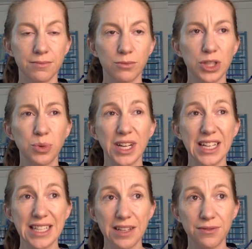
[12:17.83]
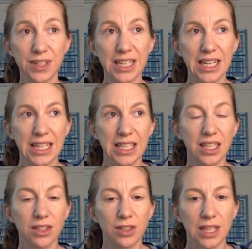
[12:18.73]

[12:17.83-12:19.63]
Which, when I say fitted, I get a little